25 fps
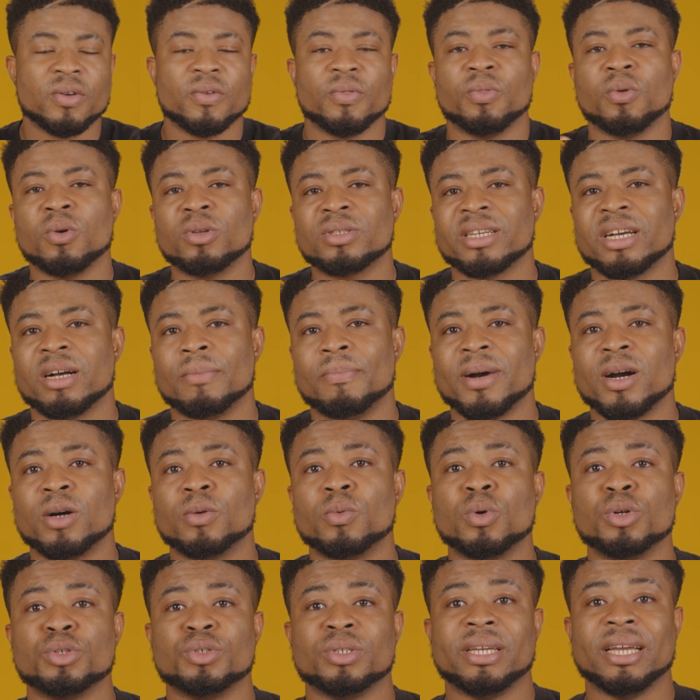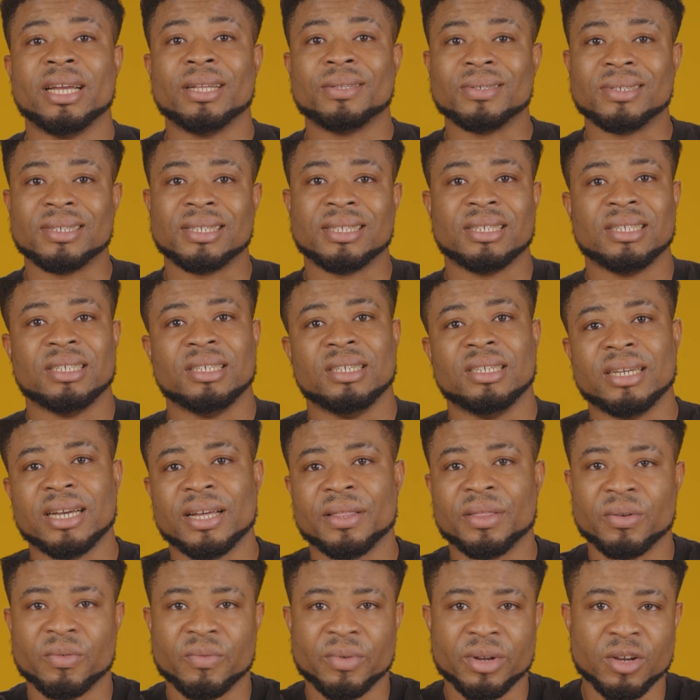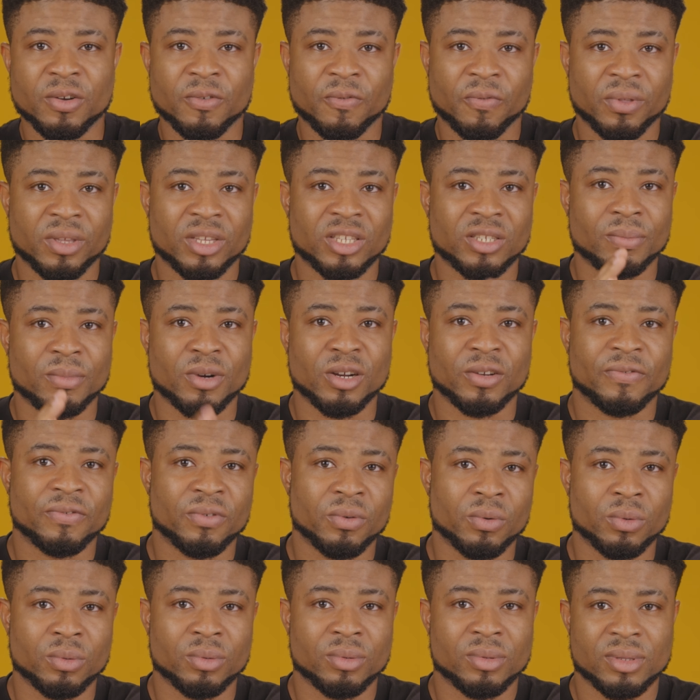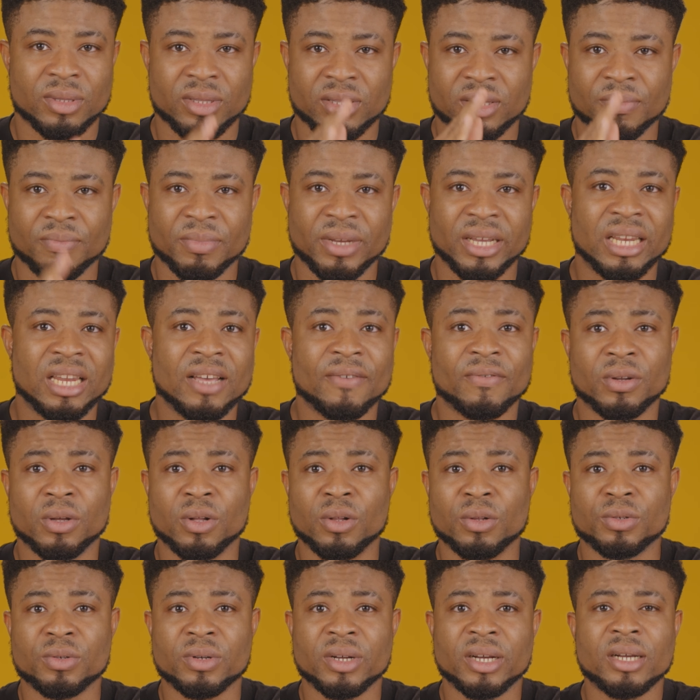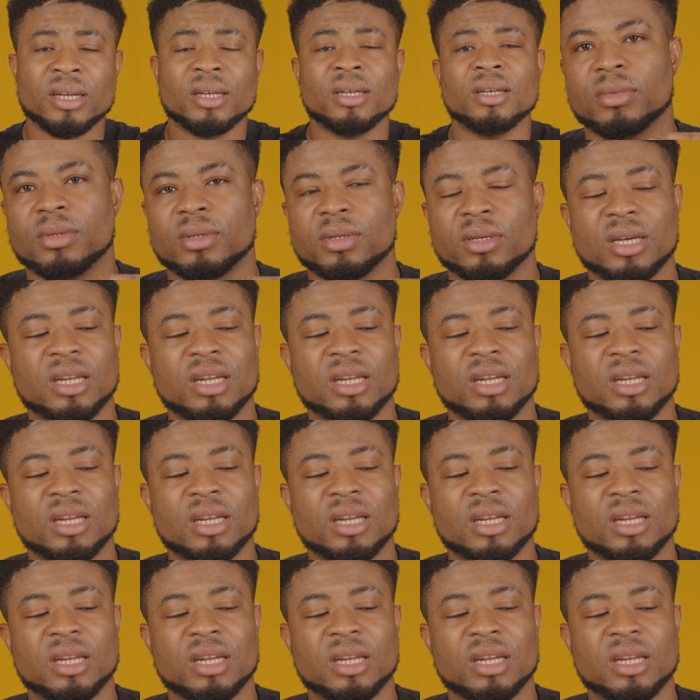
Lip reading: Those are about what you get to see at the rear of this smartphone, the Mi 11 Ultra.